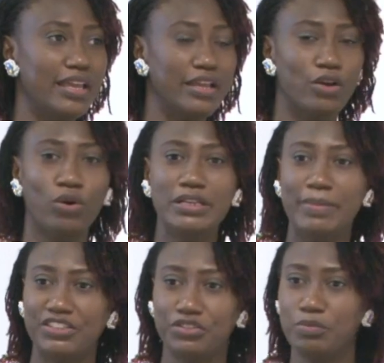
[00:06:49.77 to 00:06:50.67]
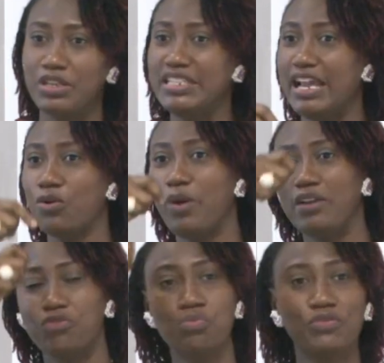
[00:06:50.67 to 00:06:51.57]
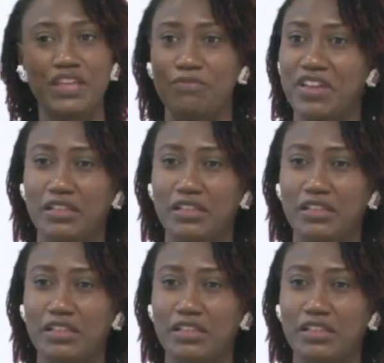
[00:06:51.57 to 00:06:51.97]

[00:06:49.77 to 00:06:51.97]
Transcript: holy matrimony and go and remove the veil.